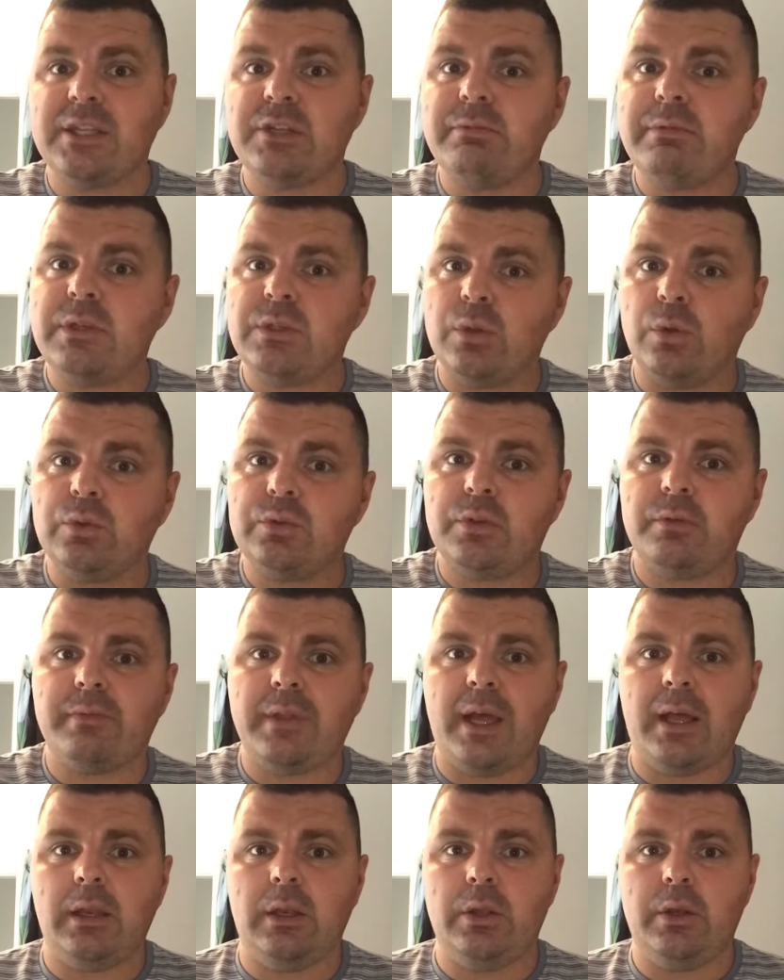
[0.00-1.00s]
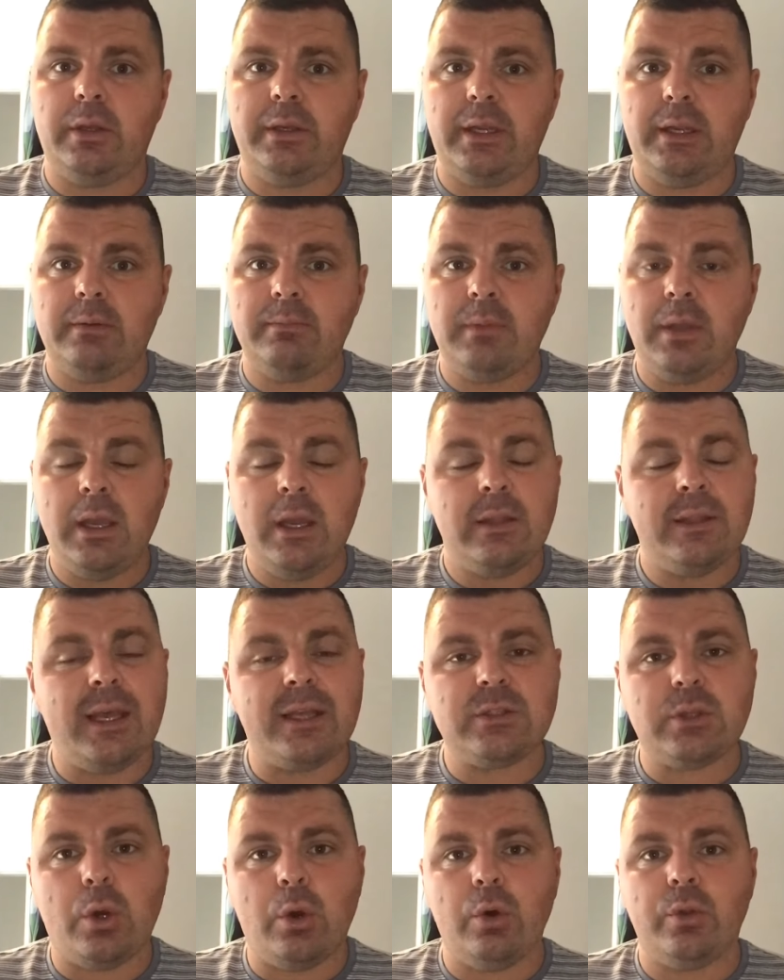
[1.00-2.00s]
result of that learning? That's
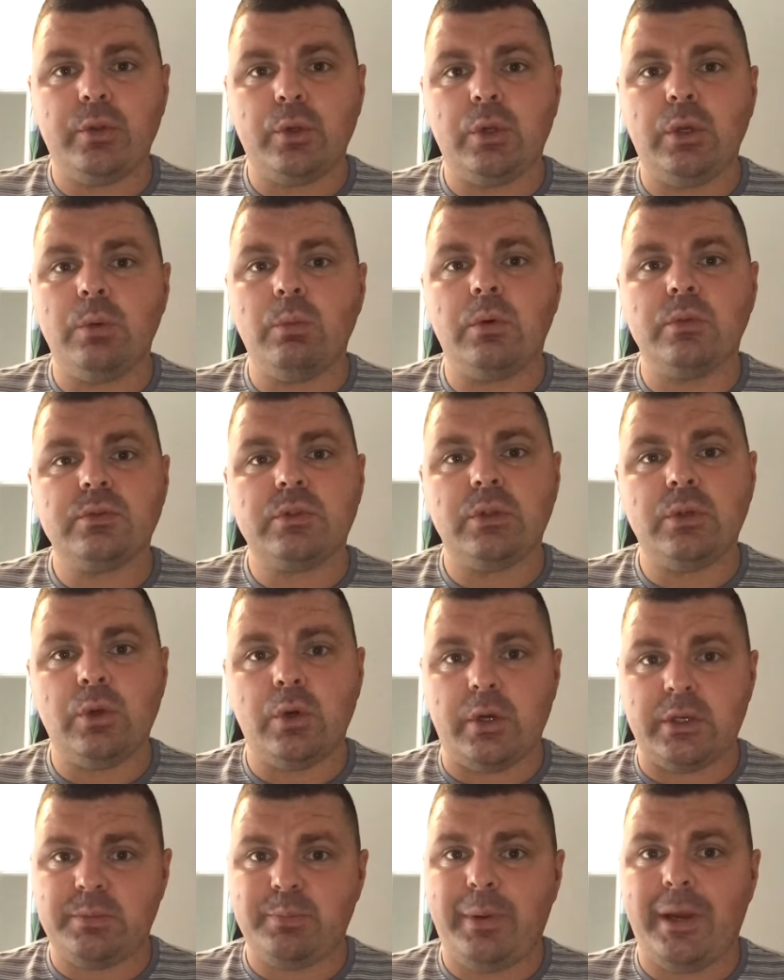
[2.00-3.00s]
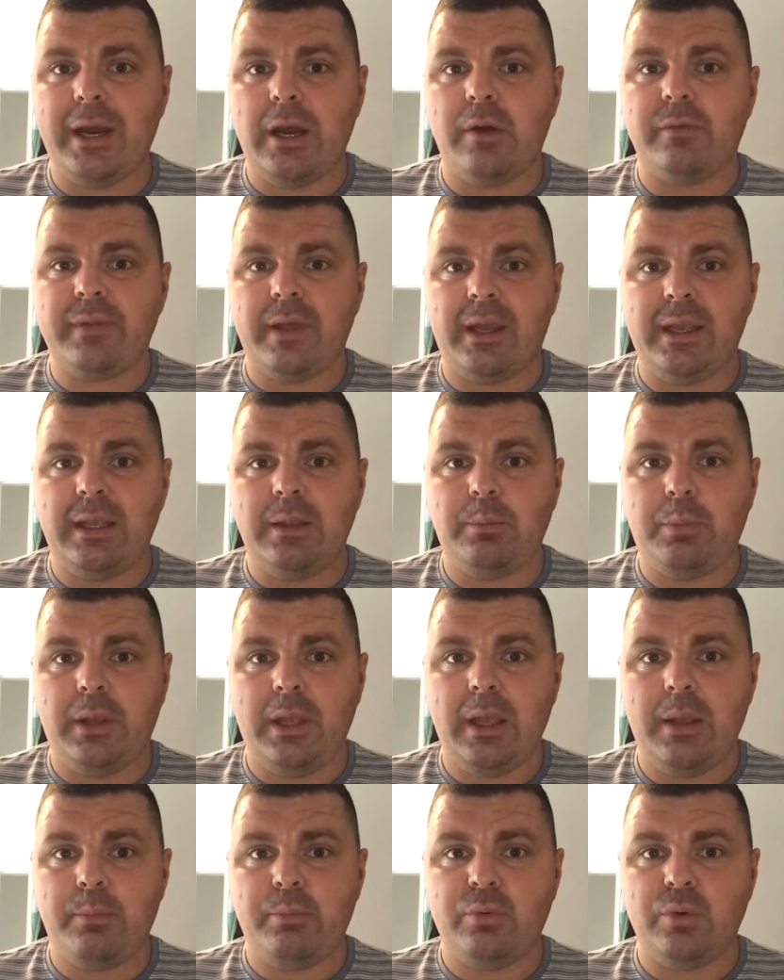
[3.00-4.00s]
all they're going to want to know as part of that
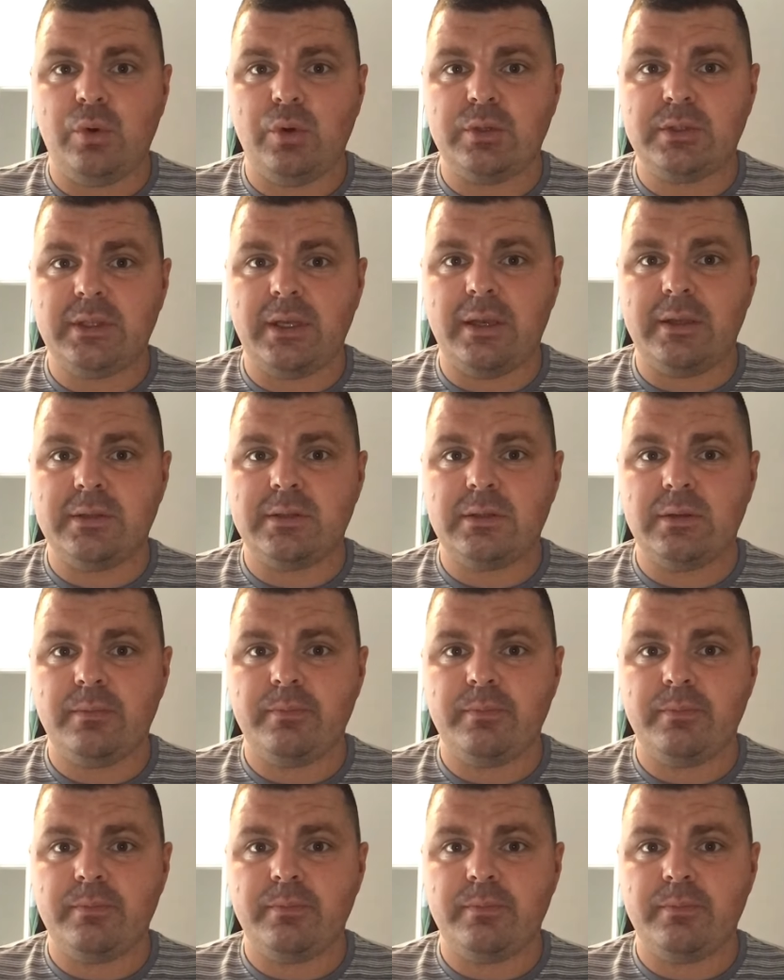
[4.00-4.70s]
EPA process.